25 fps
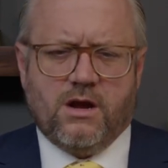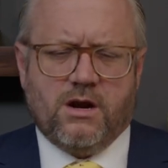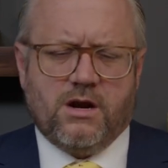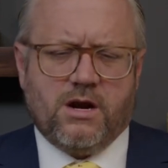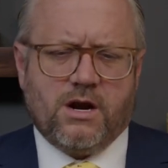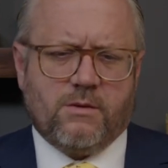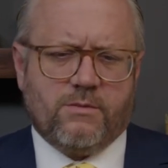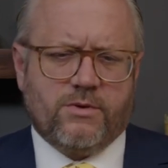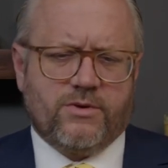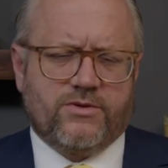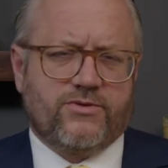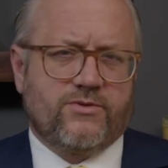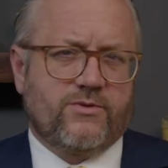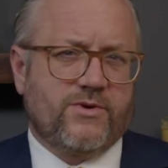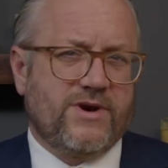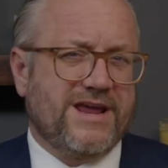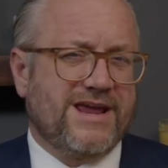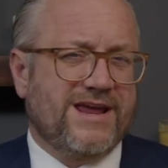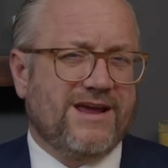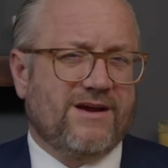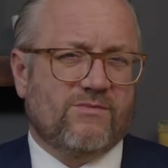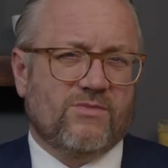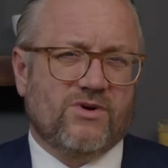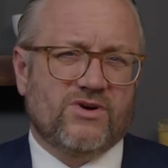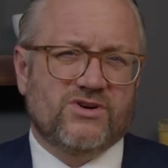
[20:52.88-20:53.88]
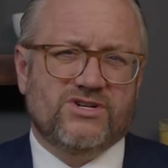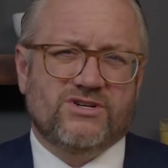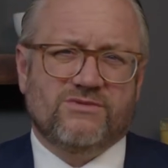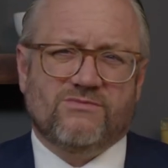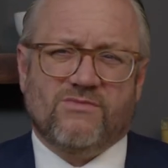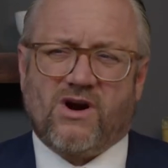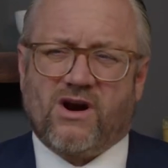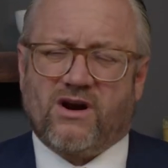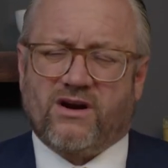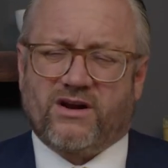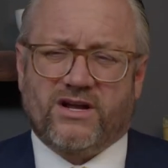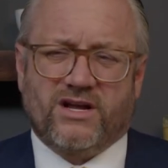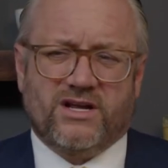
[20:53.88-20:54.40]
Number three, emerging
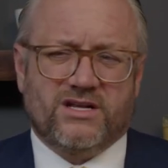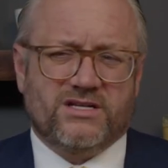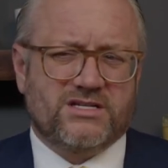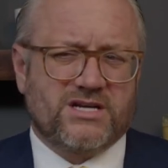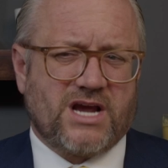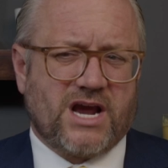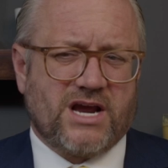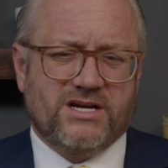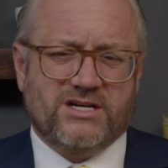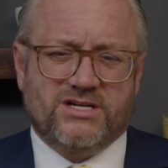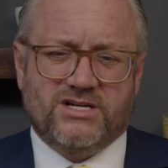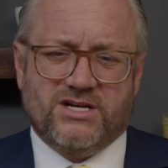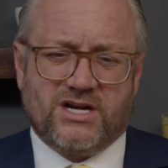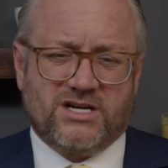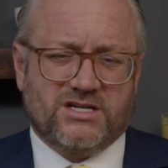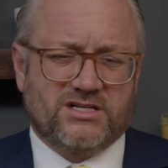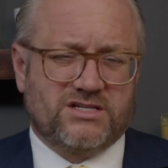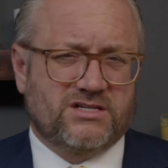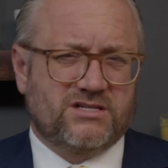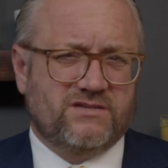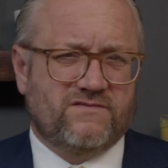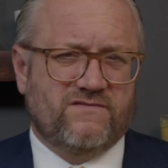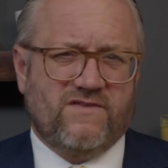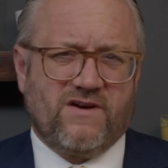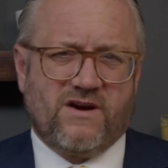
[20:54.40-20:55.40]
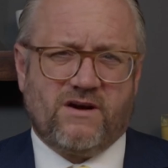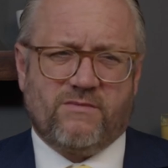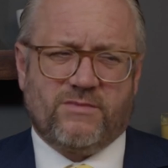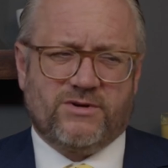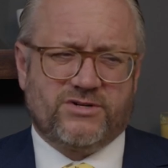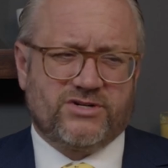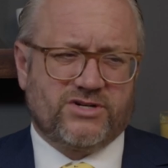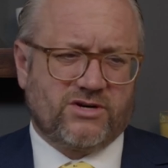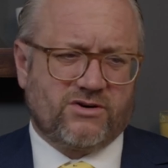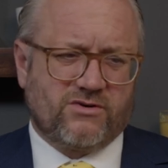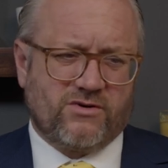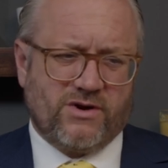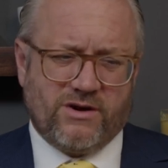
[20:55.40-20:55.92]
markets. I just very
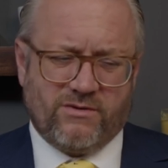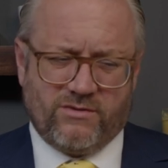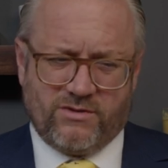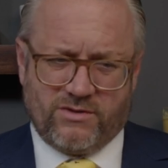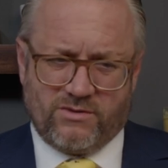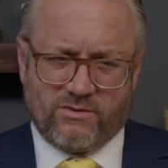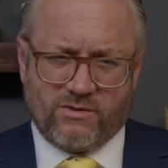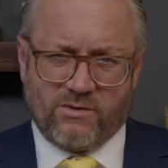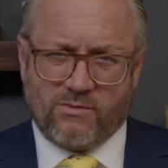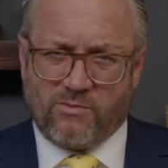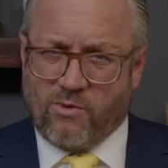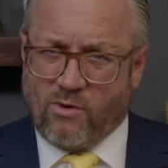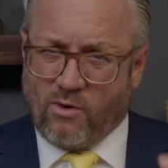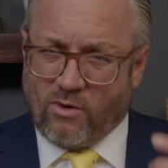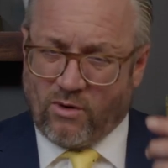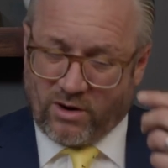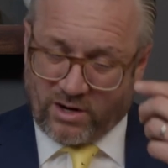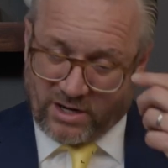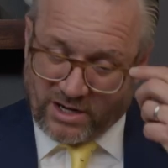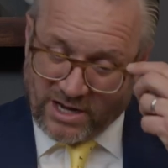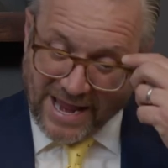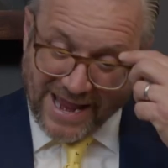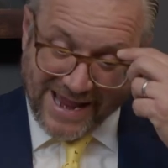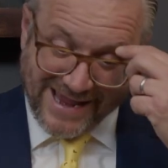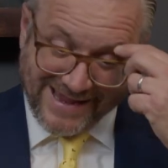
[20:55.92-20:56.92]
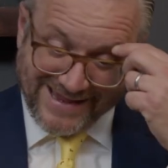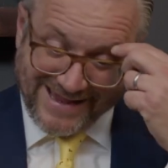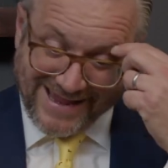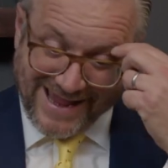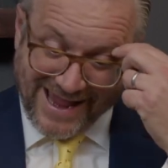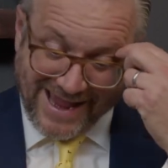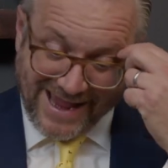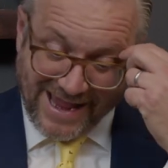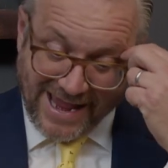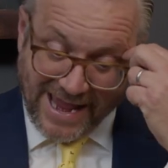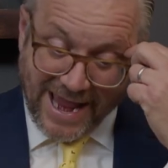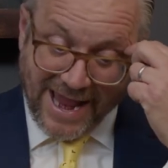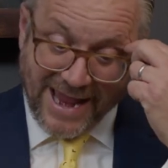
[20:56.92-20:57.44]
much agree with the report
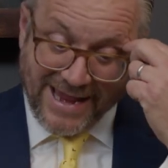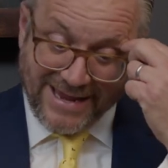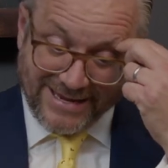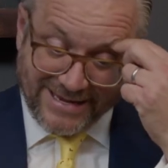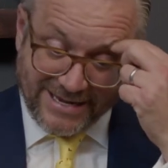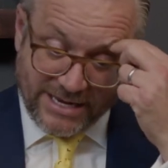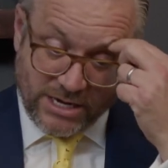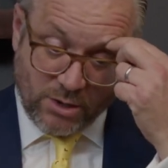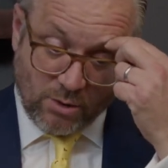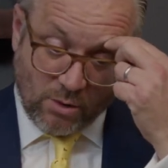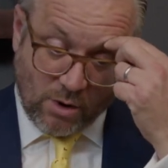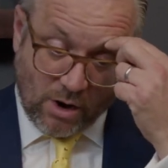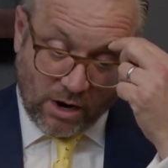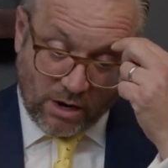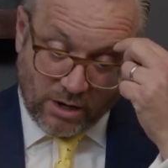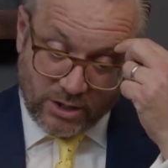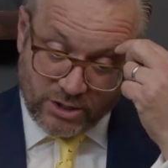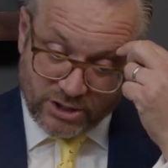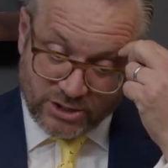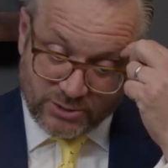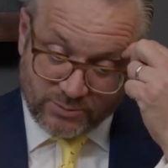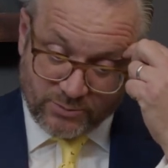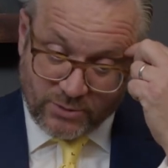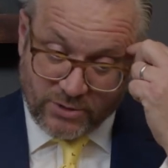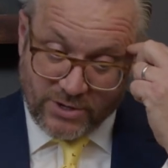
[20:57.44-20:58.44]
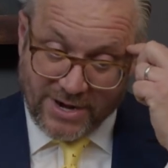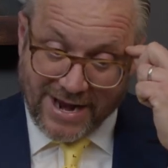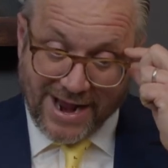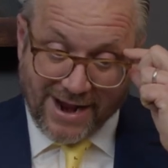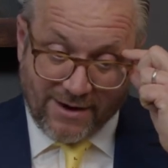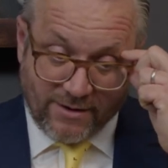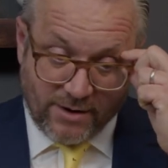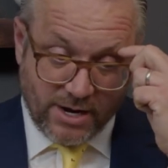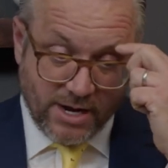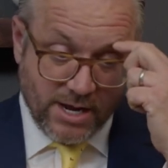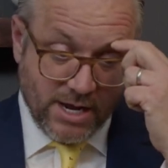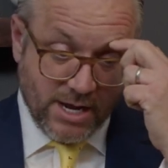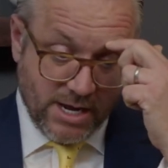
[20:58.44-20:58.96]
A Q R just put
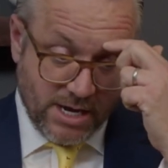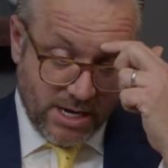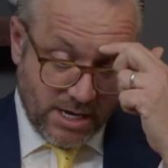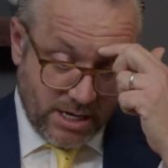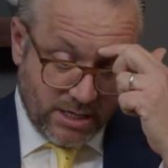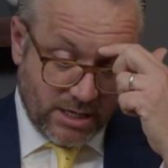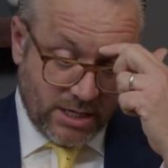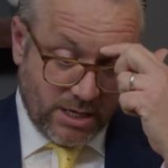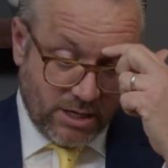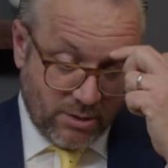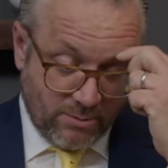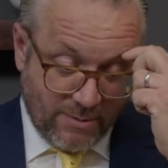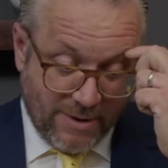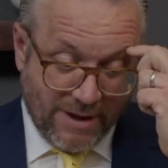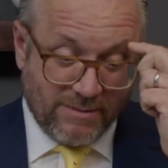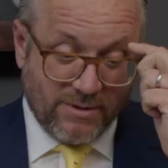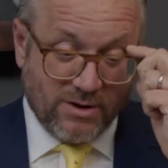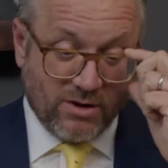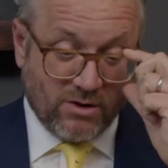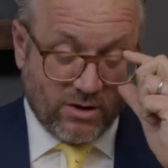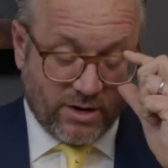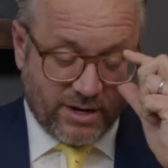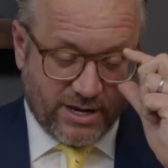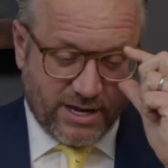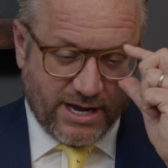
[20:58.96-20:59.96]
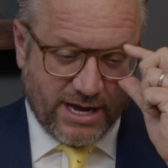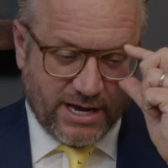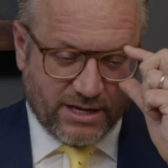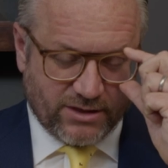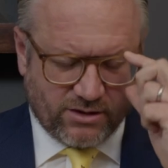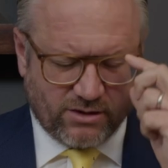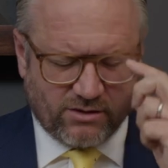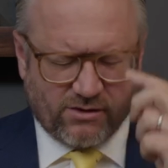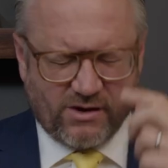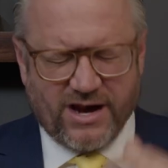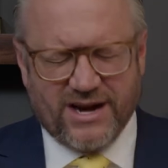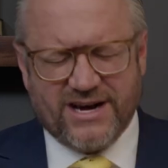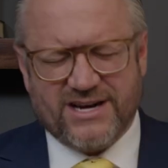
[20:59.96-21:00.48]
out that you may be looking at
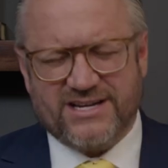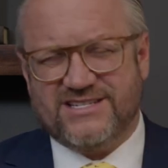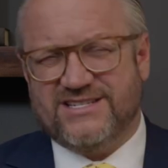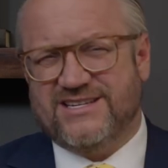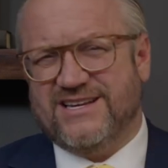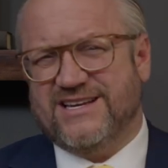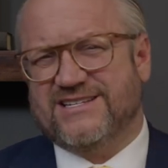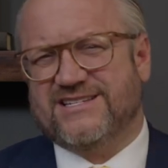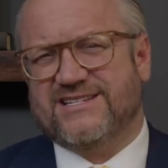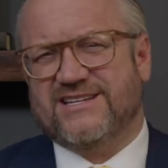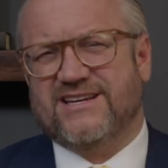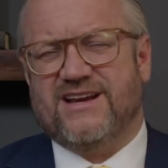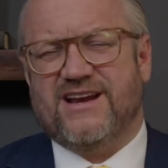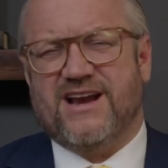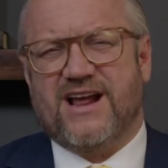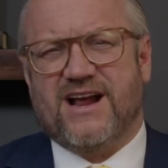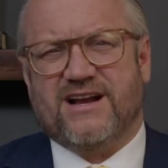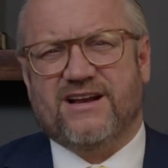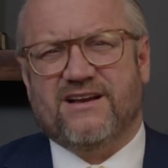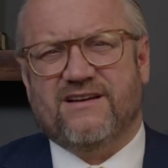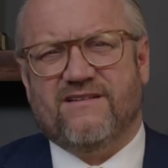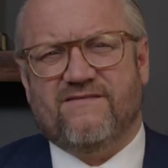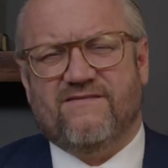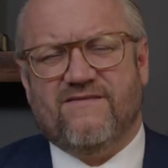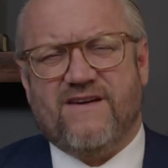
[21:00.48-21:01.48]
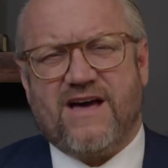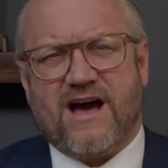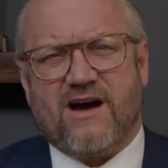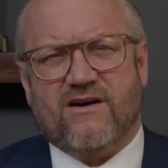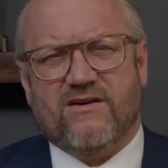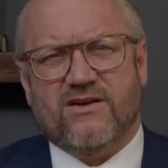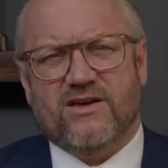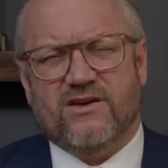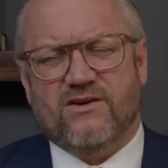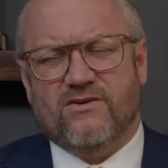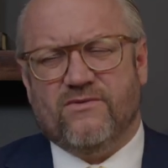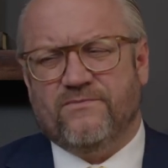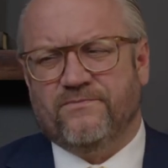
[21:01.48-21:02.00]
the greatest disconnect of
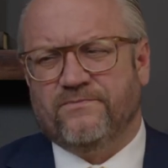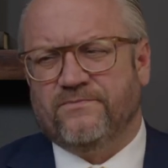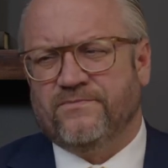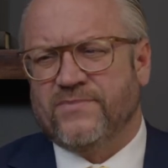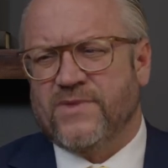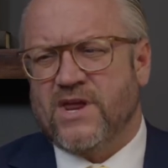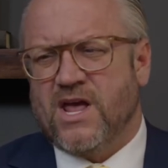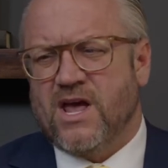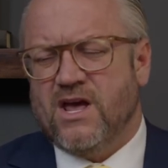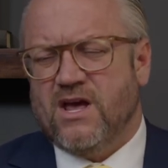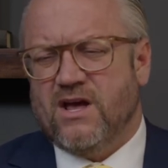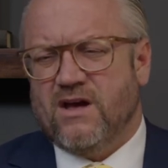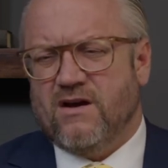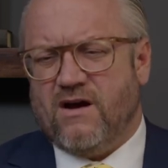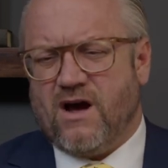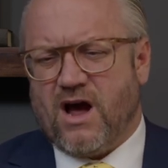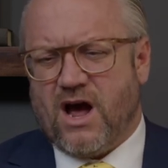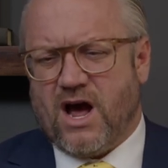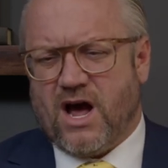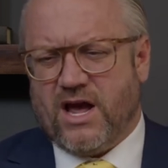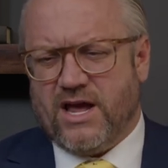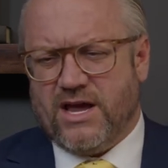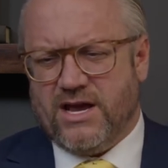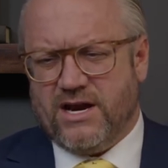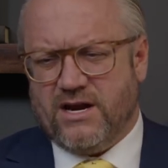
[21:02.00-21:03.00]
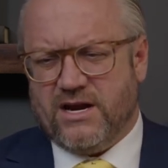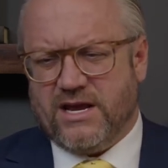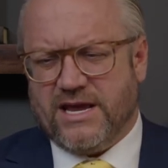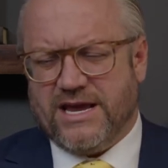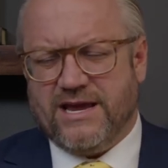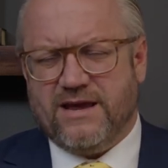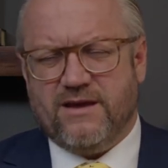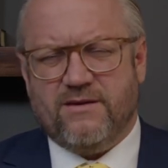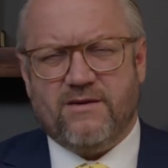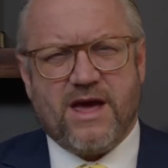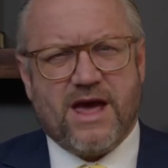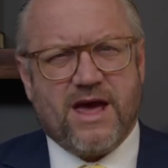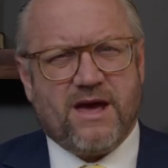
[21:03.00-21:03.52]
value uh, in
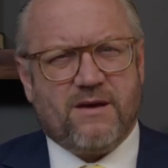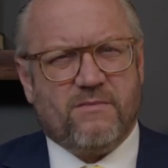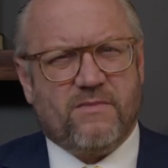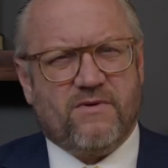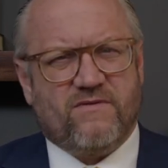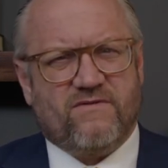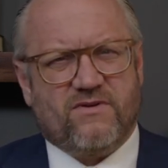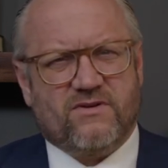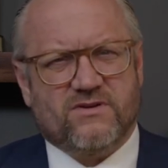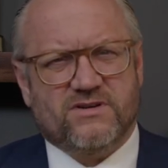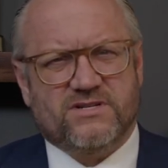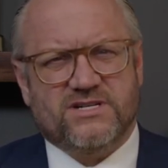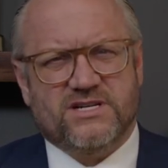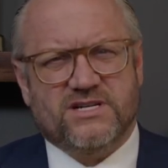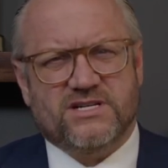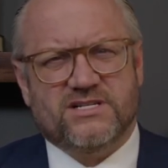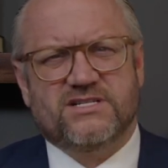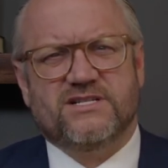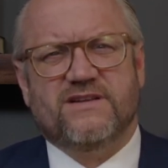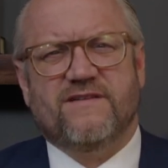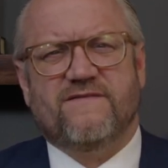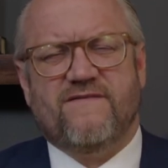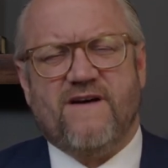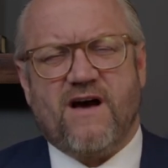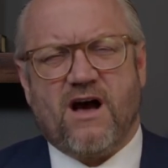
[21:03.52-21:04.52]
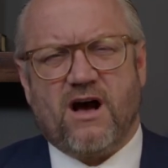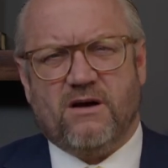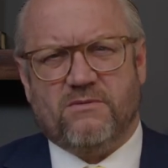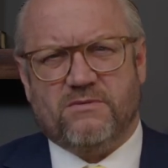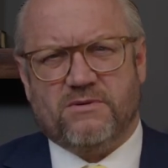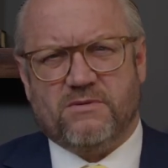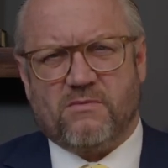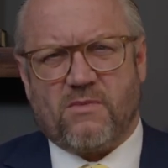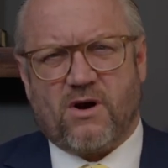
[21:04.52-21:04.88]
E M versus developed